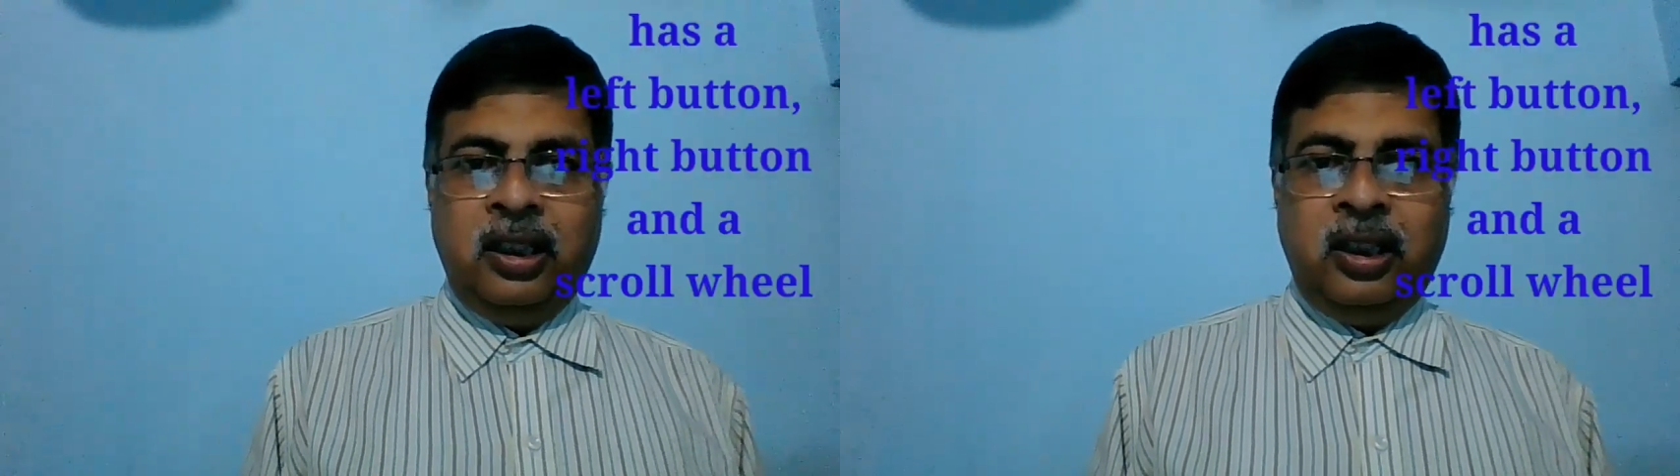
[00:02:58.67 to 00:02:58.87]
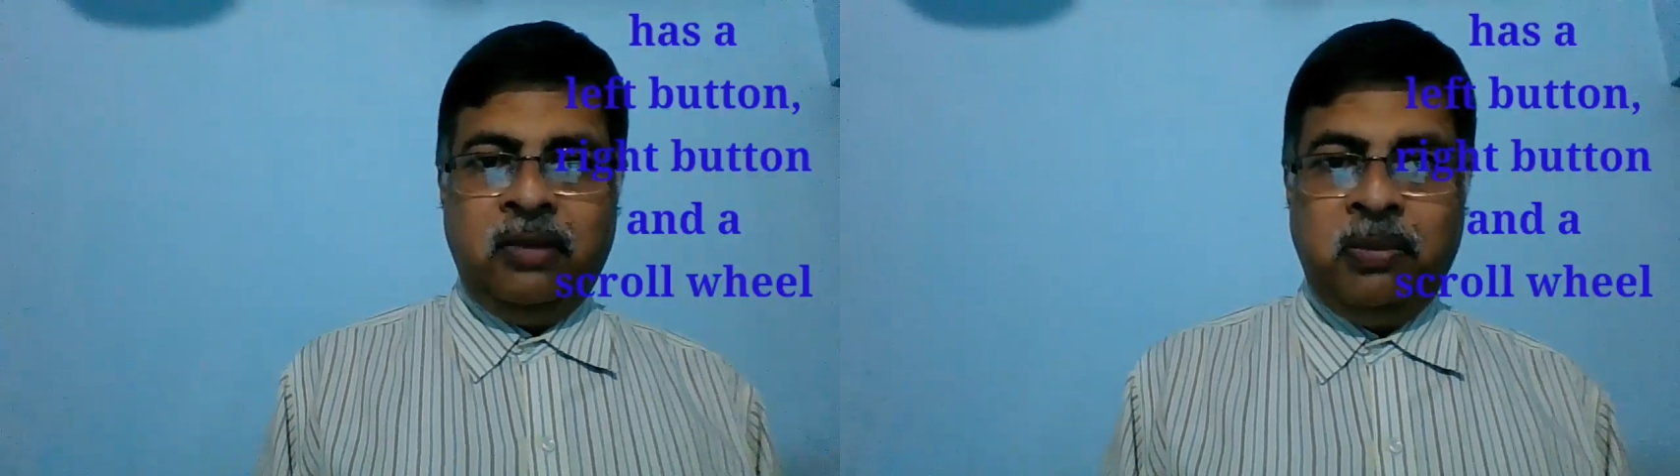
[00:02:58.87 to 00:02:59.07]

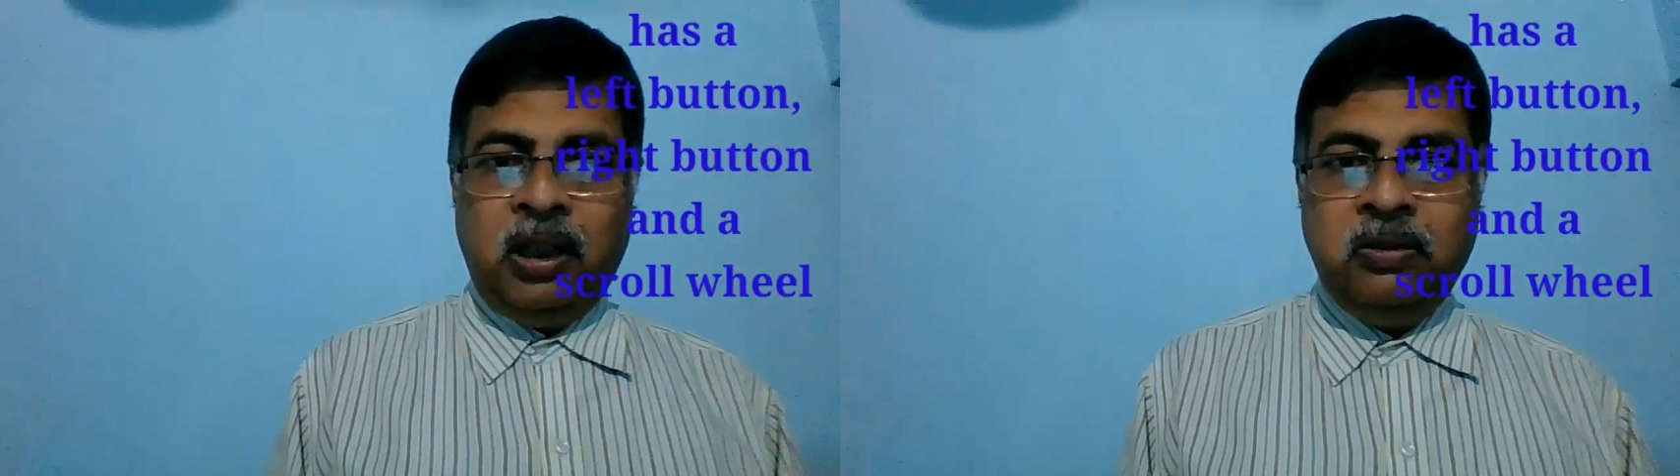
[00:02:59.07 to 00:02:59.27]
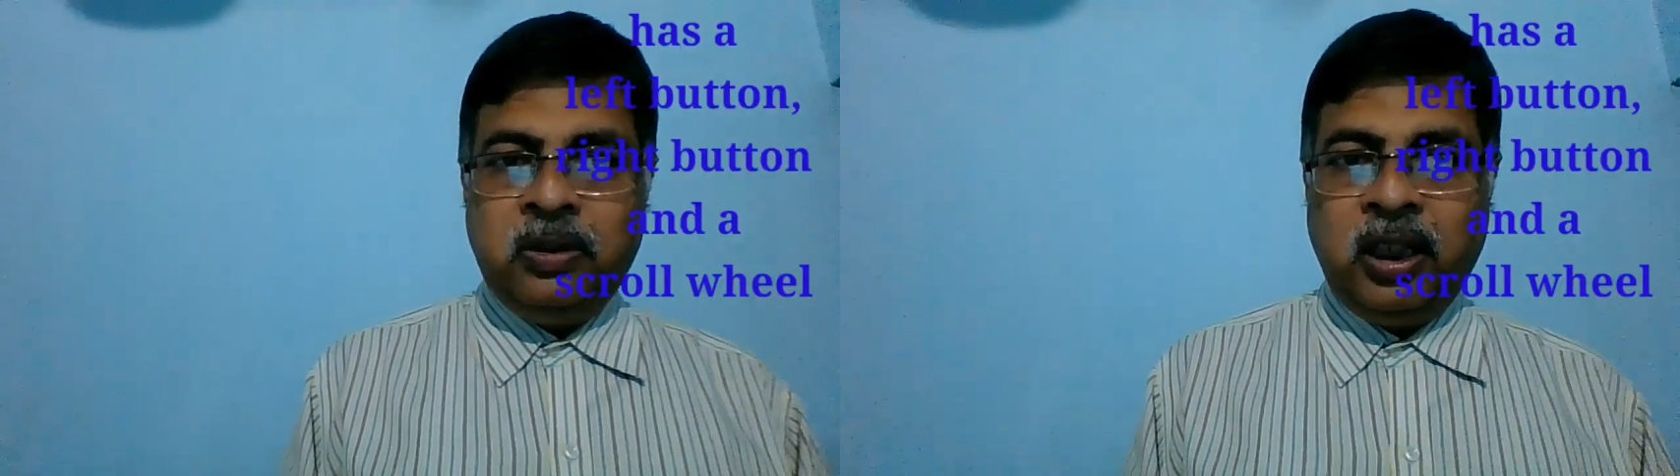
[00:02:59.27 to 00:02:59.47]
A
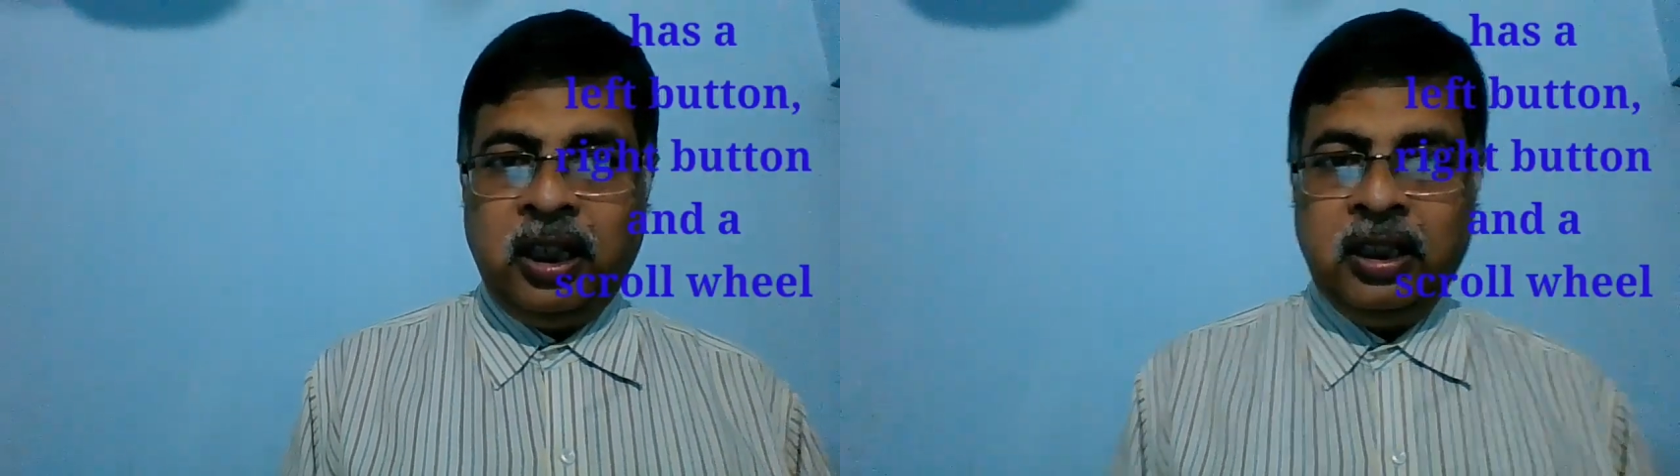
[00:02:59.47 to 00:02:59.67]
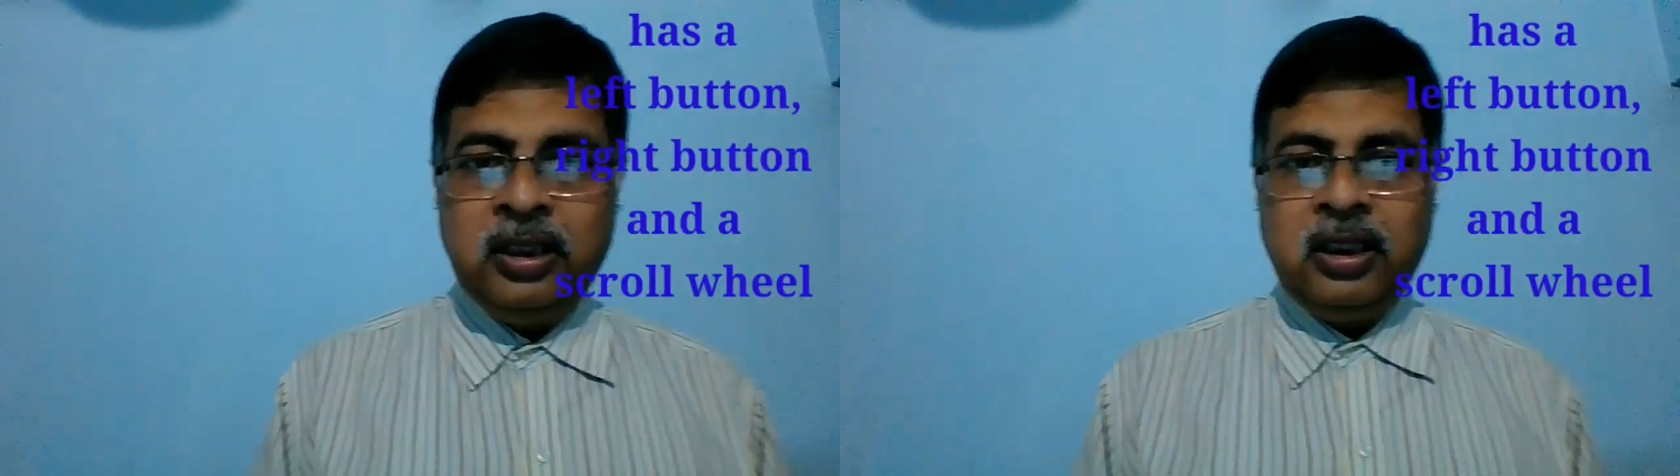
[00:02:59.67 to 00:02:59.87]
mouse
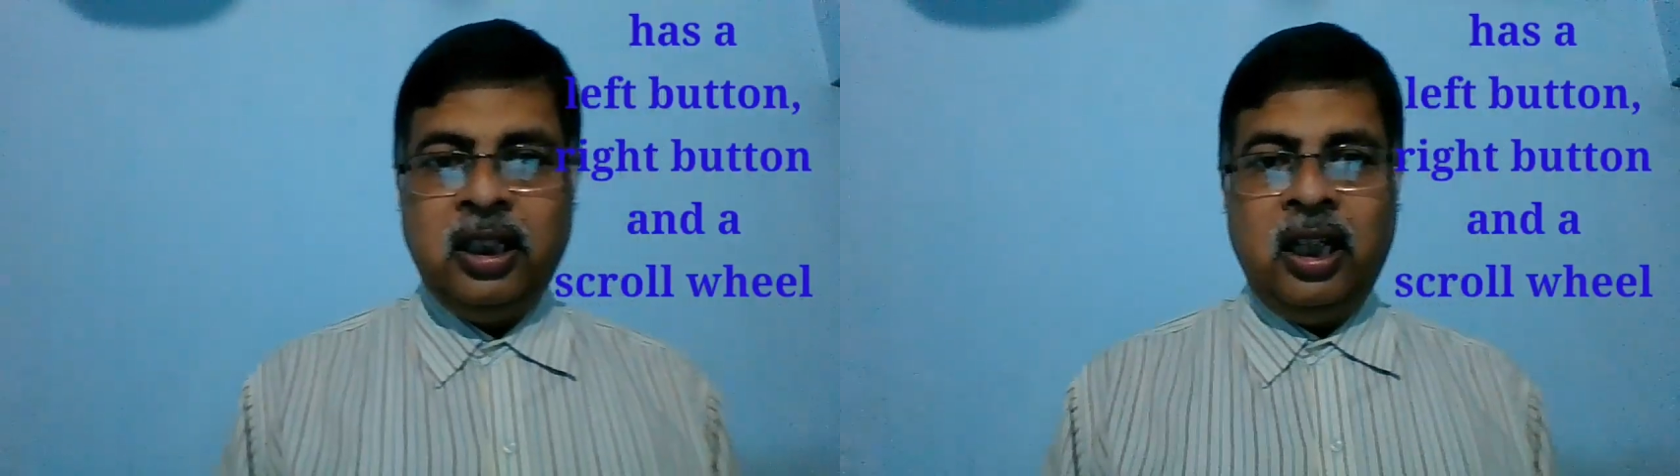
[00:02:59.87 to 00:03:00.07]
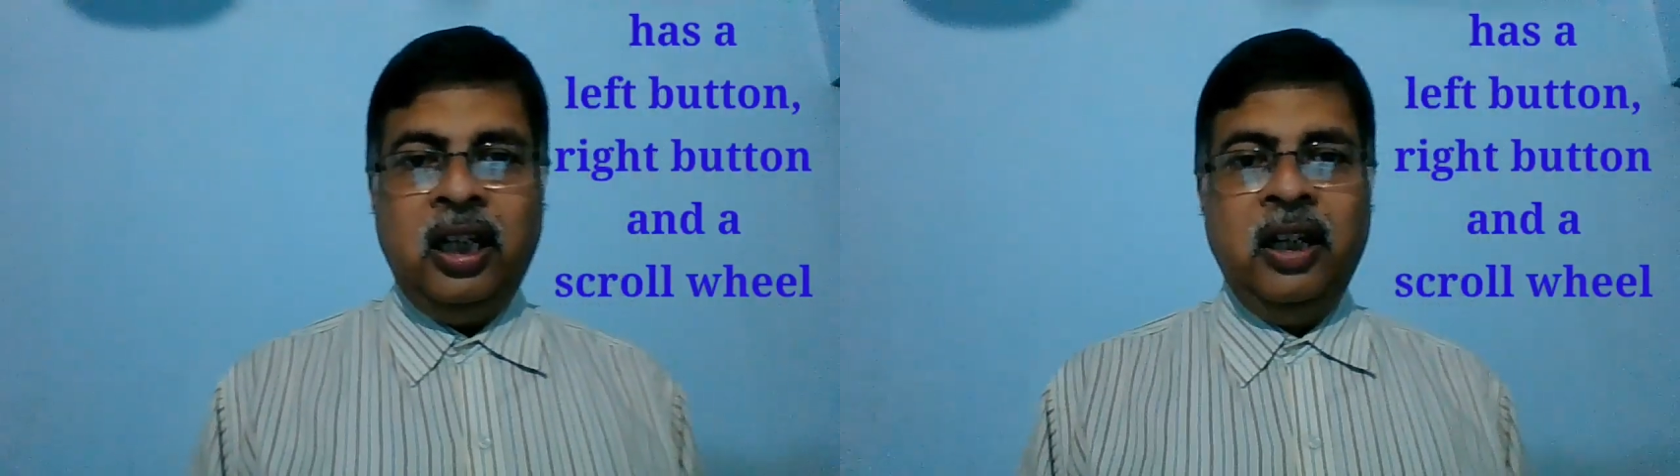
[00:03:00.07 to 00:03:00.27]
has
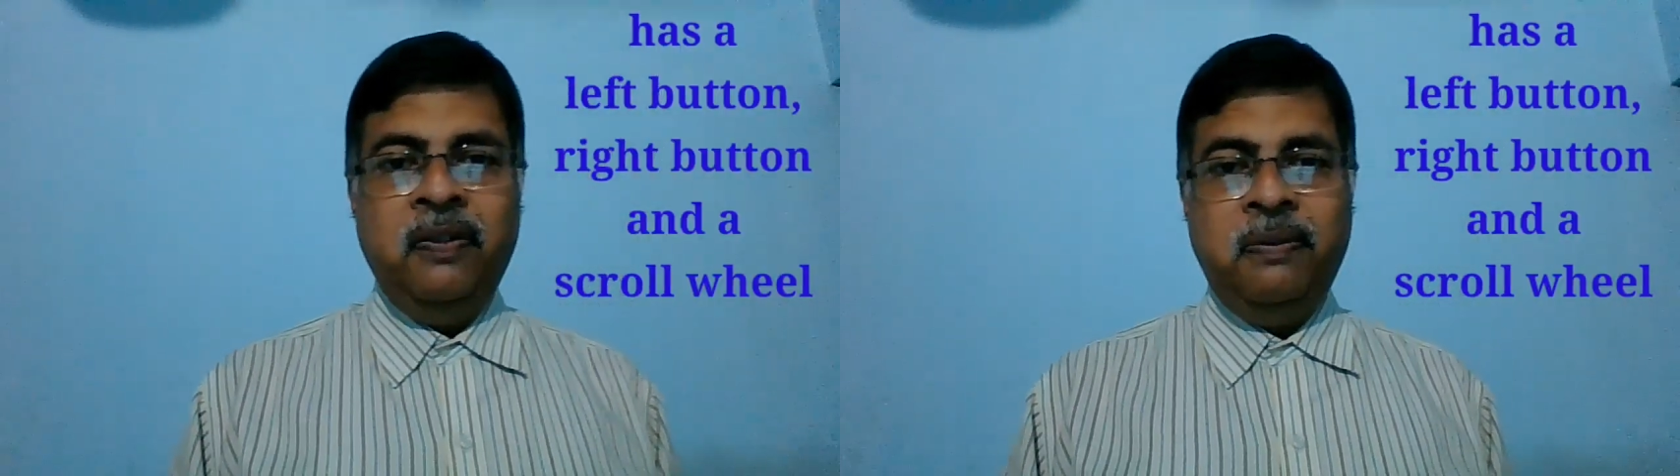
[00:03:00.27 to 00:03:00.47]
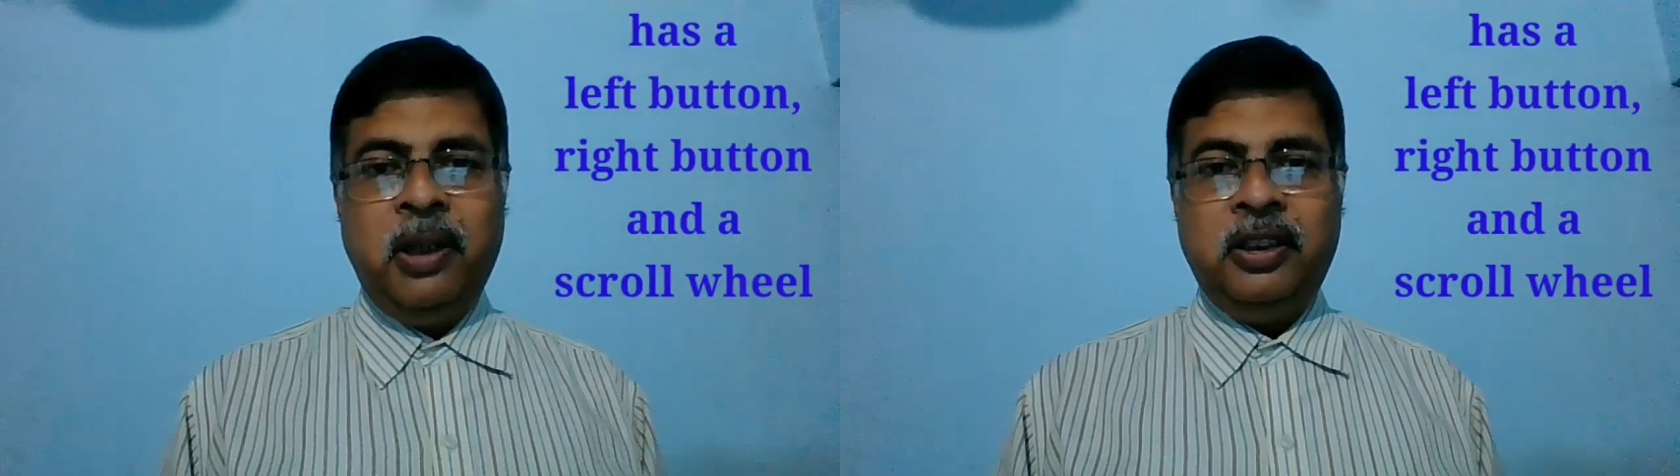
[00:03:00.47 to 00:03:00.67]
a
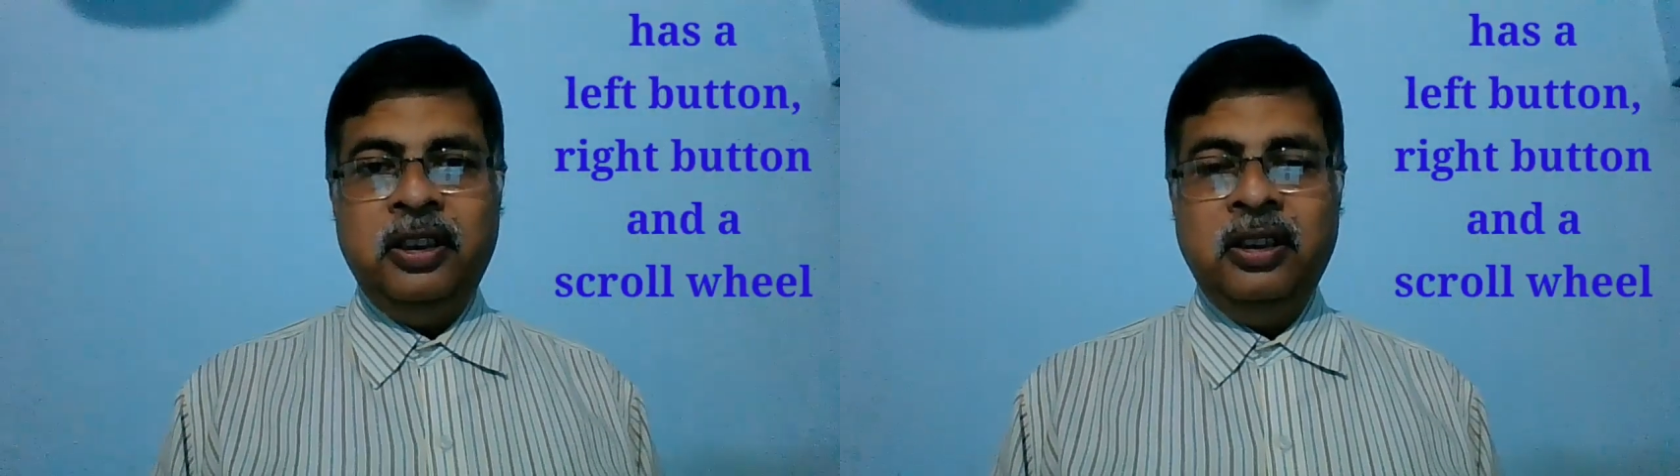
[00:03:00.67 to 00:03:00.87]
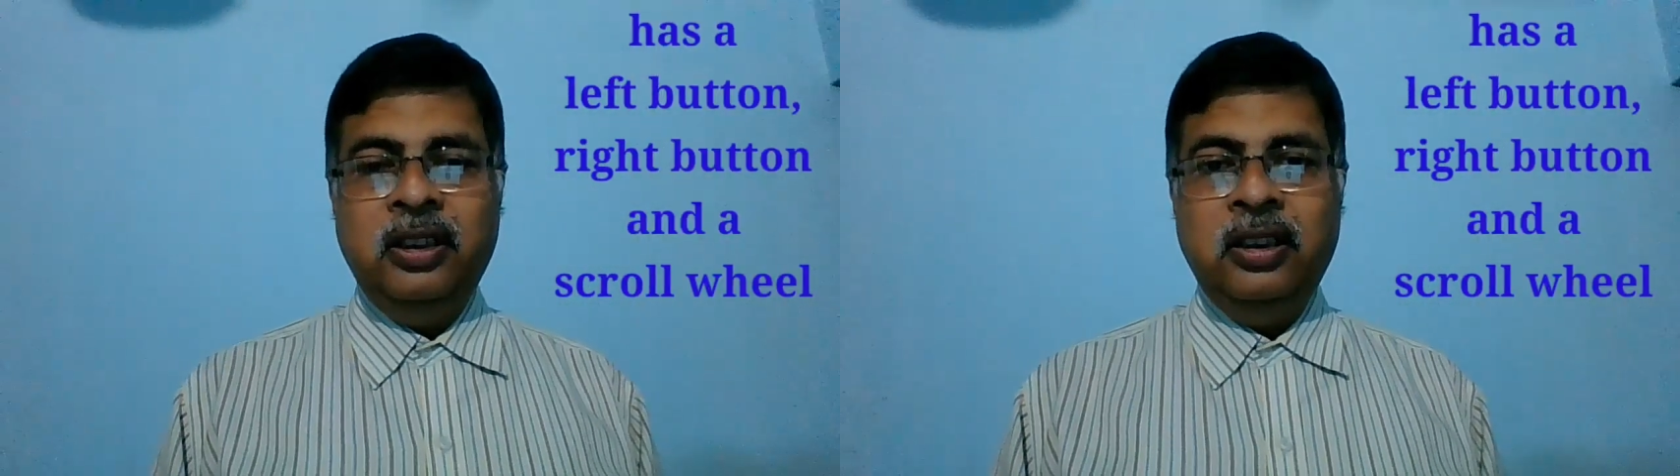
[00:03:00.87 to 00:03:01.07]
left
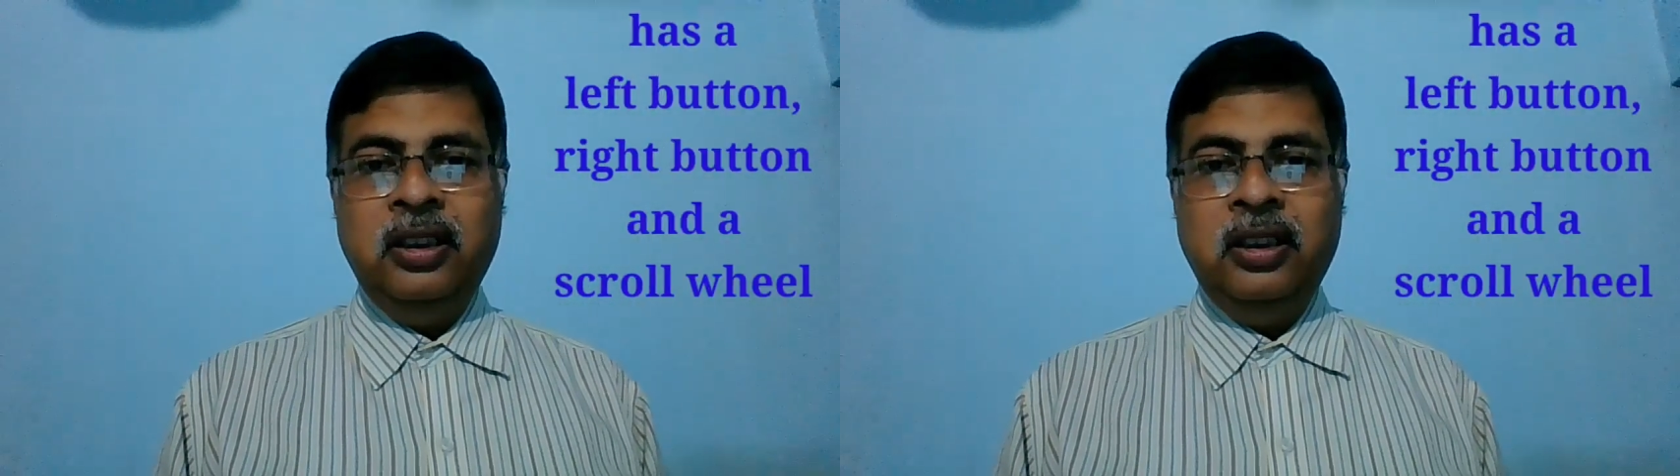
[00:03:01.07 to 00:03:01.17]
button,